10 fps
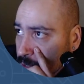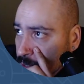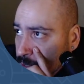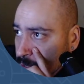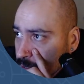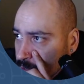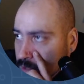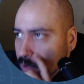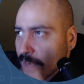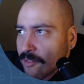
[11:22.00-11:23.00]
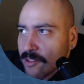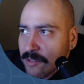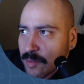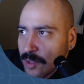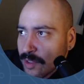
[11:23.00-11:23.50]
So I have to
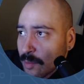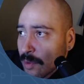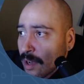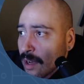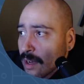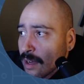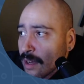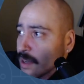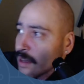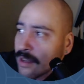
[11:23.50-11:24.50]
rebuild the pod.